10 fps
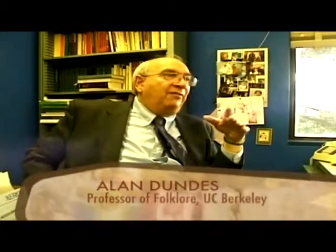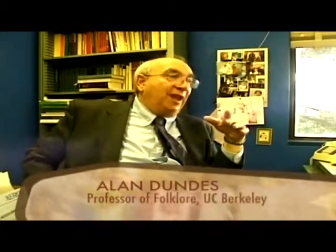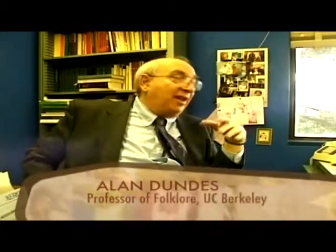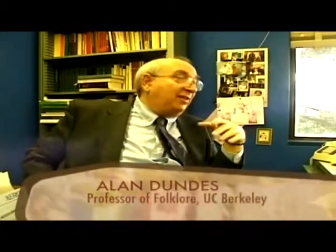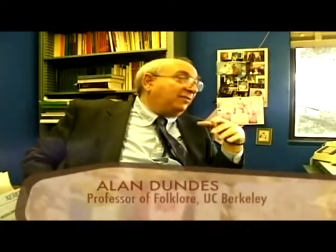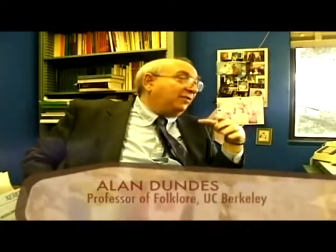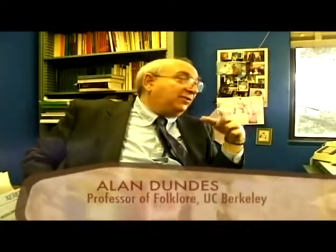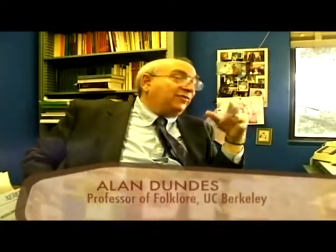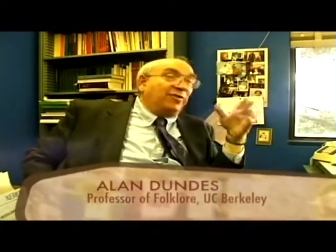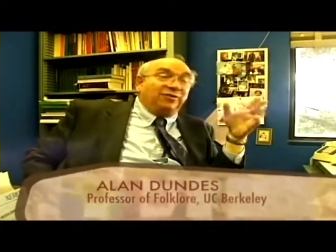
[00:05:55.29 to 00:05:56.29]
frankly, were
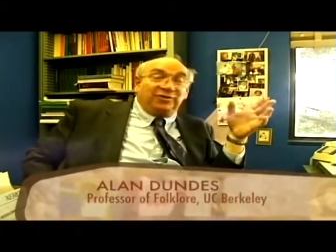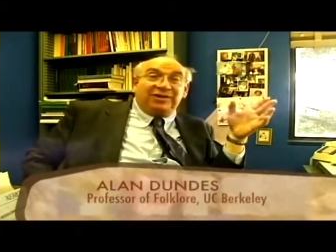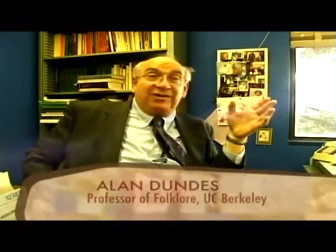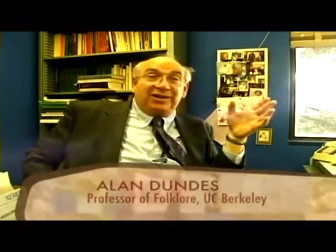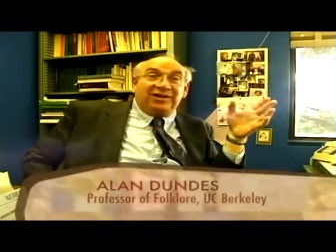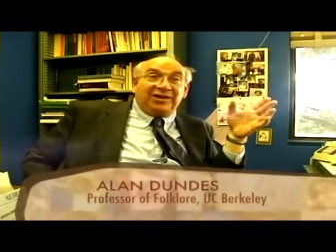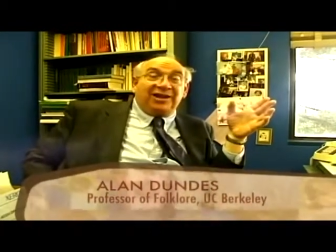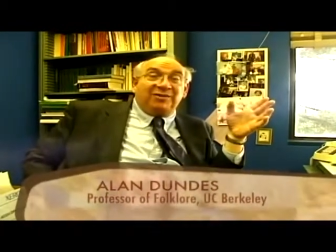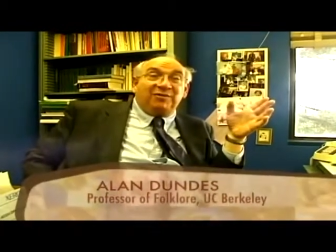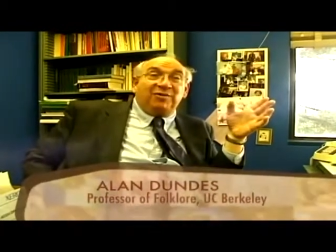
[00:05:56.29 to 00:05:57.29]
too folkloristic and
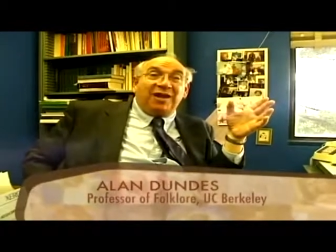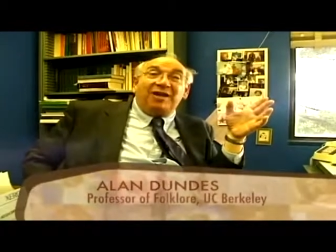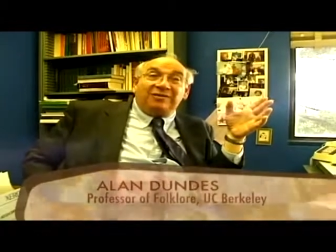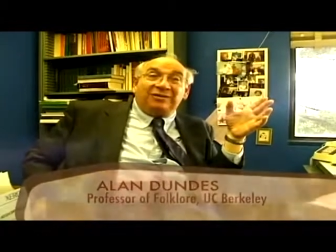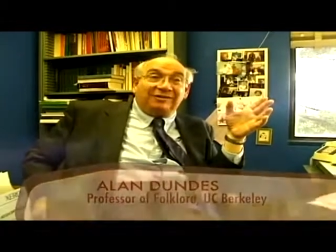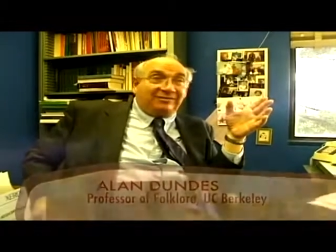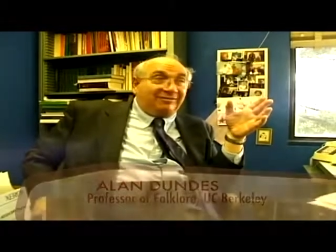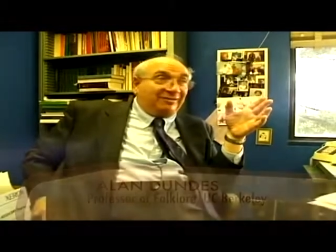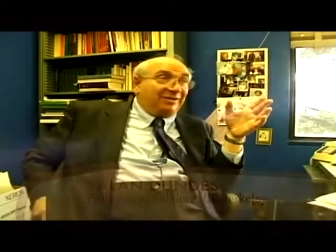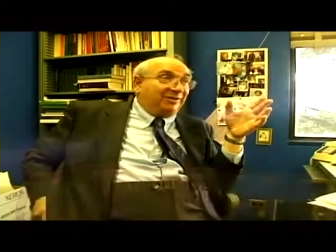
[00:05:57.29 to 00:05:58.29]
they got thrown out
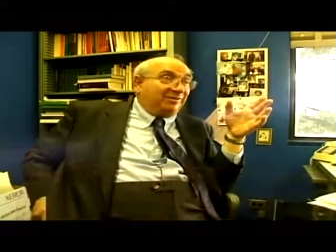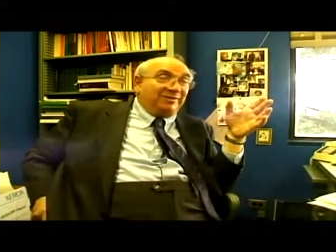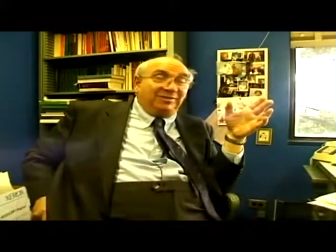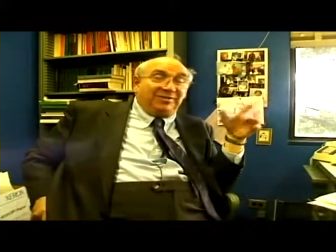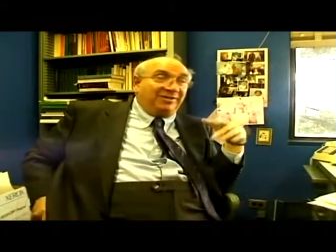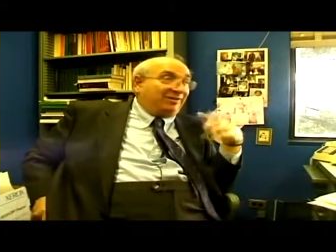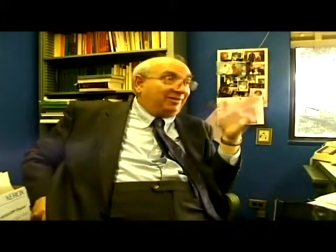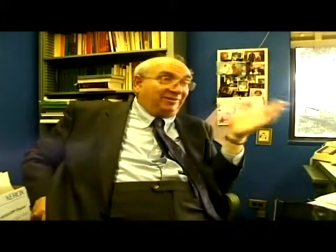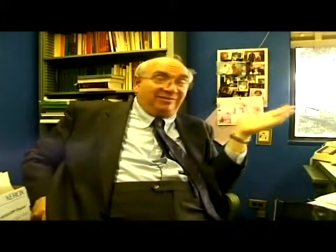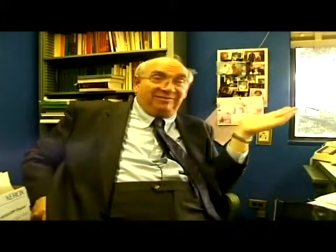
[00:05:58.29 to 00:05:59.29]
because people thought
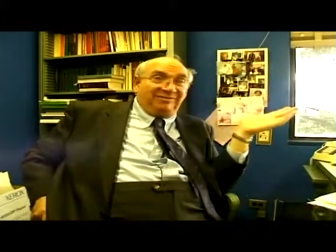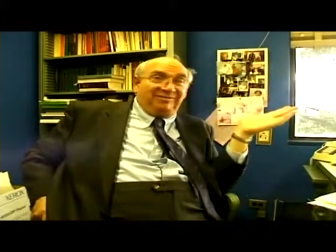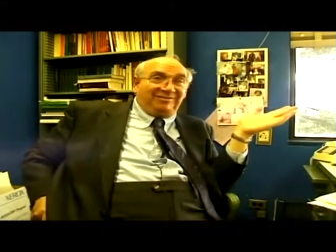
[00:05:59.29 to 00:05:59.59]
these are